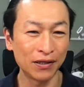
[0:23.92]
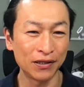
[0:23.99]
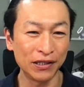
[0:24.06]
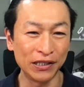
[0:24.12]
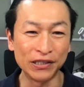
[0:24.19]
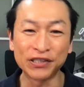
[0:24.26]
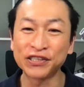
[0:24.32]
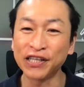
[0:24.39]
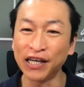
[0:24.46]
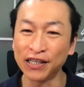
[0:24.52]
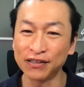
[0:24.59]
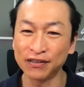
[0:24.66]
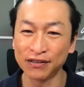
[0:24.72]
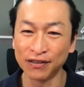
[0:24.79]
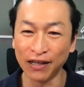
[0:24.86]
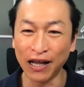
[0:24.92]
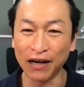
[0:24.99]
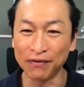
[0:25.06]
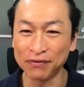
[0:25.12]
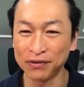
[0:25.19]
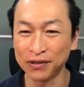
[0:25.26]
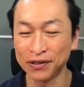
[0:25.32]
instead love
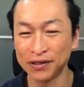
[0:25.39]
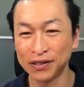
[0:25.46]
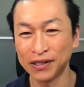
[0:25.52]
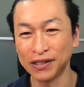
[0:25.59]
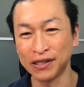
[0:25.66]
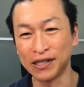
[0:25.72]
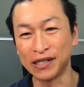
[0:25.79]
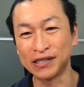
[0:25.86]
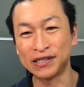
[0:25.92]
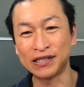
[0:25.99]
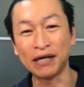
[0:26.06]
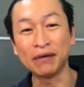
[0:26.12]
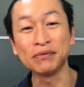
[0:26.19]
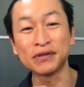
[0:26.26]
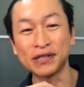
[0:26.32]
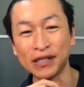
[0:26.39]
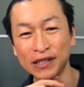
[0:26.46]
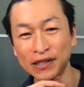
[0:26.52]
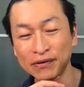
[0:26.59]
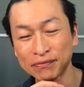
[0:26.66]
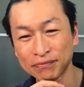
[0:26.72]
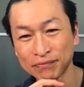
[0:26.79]
Cebu City
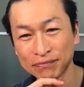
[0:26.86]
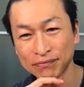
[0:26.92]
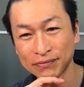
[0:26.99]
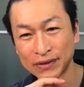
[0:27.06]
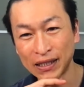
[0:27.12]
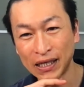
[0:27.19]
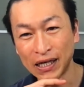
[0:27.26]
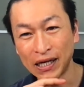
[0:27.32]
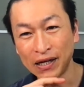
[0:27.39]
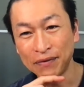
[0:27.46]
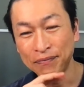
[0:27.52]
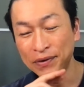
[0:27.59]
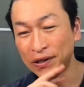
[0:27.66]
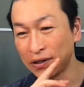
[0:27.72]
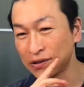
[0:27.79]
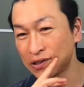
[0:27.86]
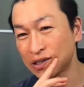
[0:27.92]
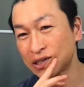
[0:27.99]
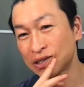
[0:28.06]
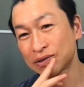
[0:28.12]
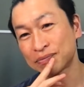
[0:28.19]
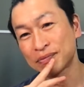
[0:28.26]

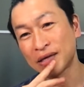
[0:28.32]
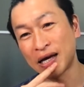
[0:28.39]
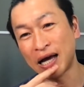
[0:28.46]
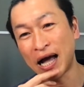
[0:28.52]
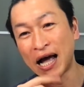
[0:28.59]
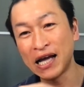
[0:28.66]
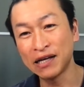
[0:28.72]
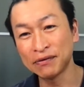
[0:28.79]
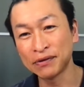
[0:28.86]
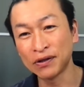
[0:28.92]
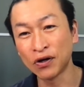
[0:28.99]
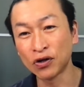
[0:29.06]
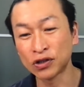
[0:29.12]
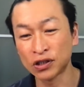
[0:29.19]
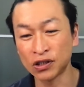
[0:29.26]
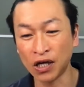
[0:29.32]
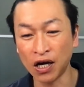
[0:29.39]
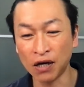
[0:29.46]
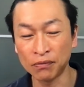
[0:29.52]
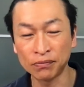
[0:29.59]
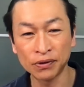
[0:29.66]
because I have lots of